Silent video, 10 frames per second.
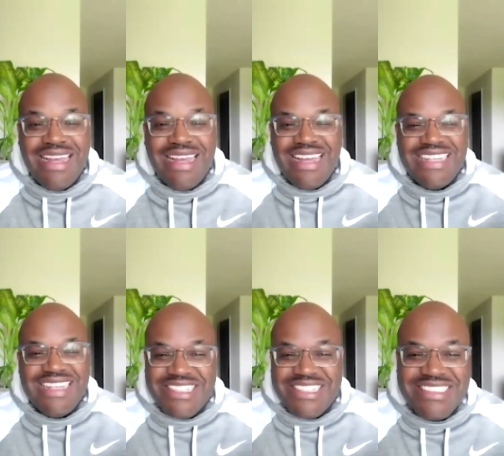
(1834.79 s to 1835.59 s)

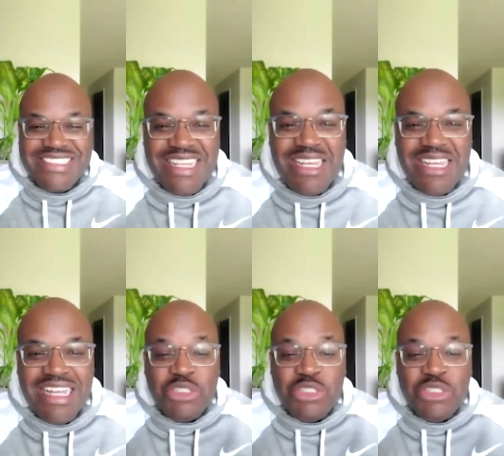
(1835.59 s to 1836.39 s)
seriously. Because you could
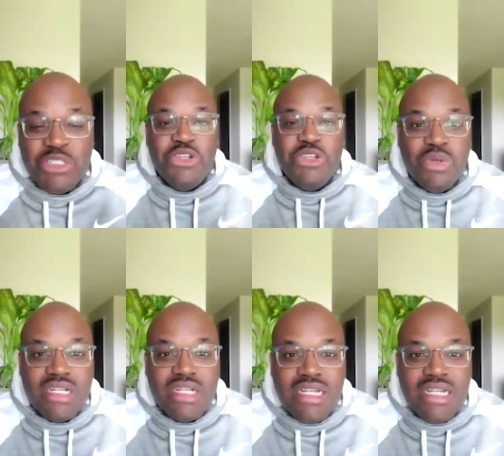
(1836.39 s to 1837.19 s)
think you're doing
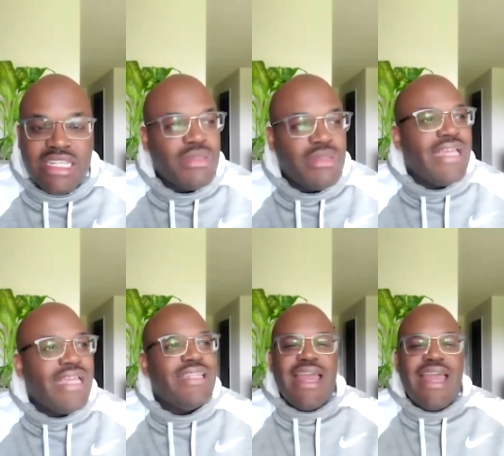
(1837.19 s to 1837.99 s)
good, and you
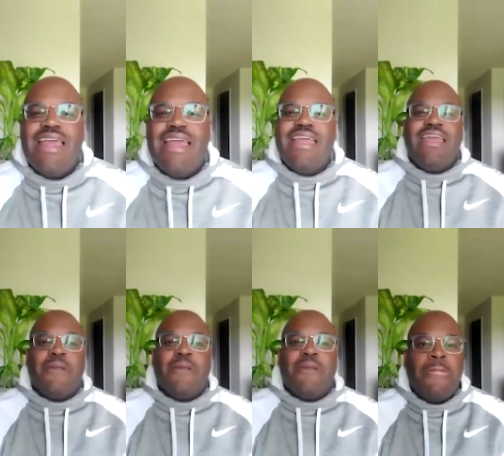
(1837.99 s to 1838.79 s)
like, dang,
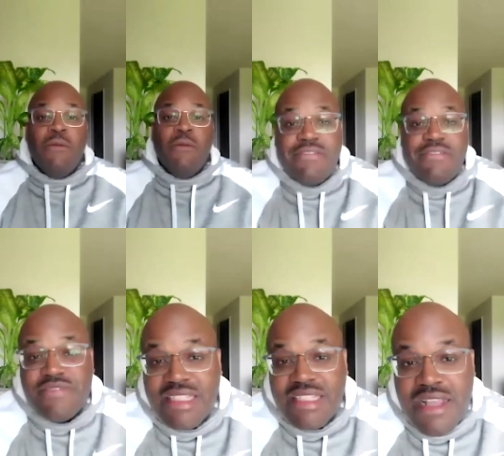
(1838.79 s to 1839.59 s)
you got a fifteen
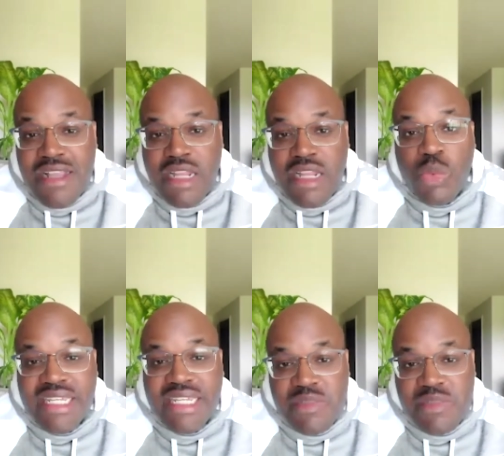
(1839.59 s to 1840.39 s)
thousand dollar week in this
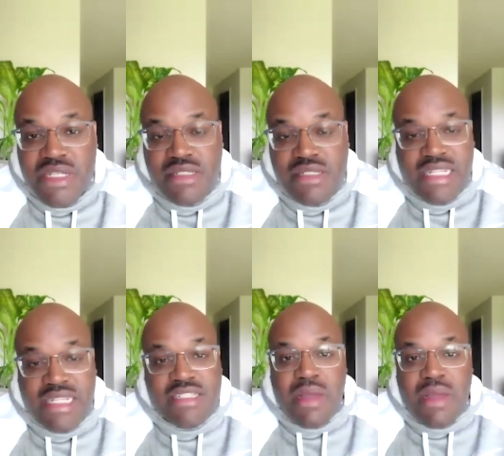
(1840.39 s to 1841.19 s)
business, and then
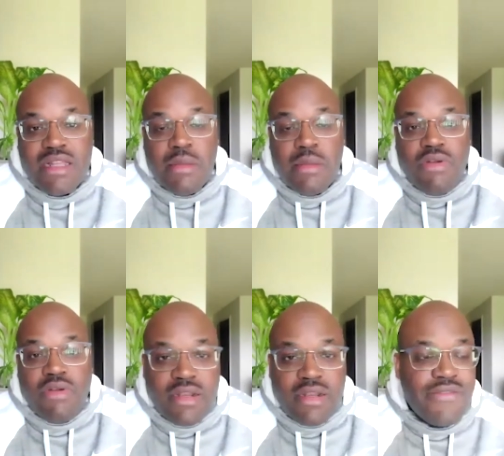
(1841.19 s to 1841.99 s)
somebody come around and
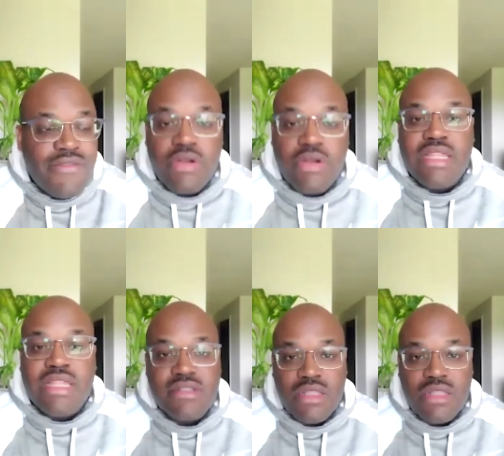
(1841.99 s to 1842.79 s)
have a thirty thousand
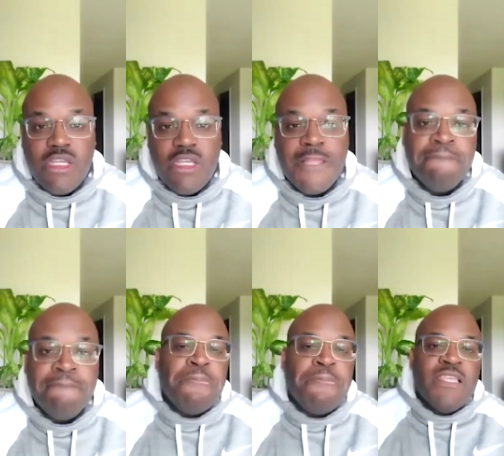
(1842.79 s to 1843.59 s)
dollar week.
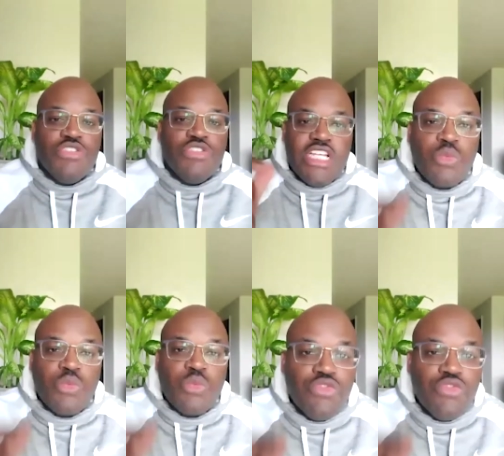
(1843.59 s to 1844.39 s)
So just when you've
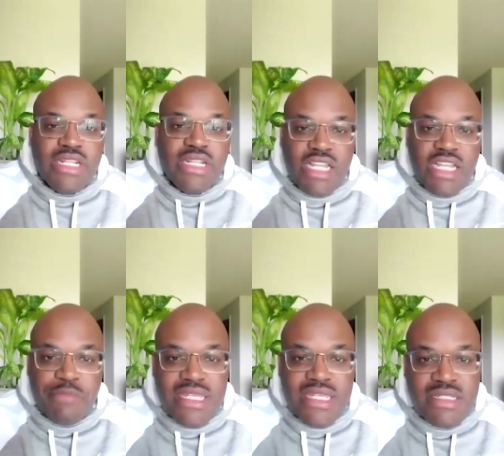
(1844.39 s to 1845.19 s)
written enough
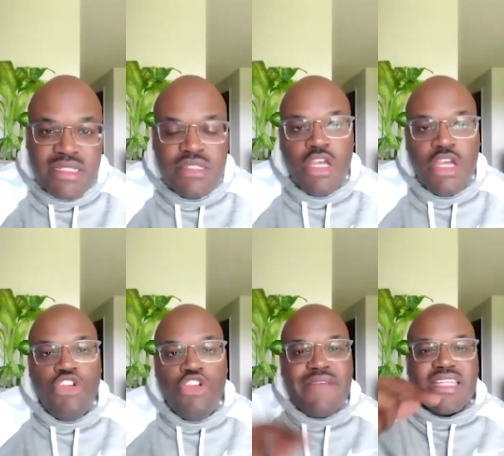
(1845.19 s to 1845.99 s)
business, you have
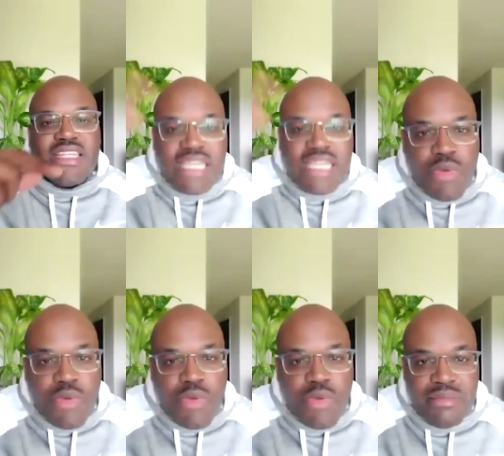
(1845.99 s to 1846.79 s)
to keep
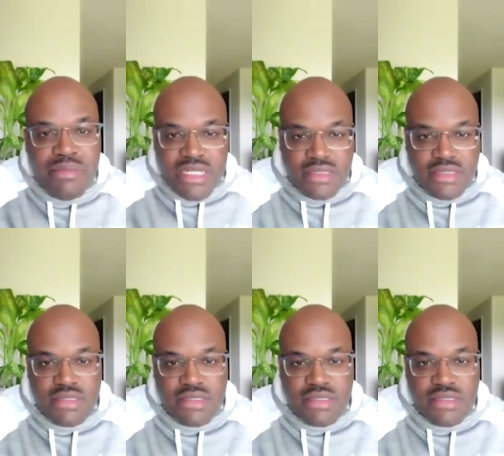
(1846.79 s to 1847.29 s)
writing business.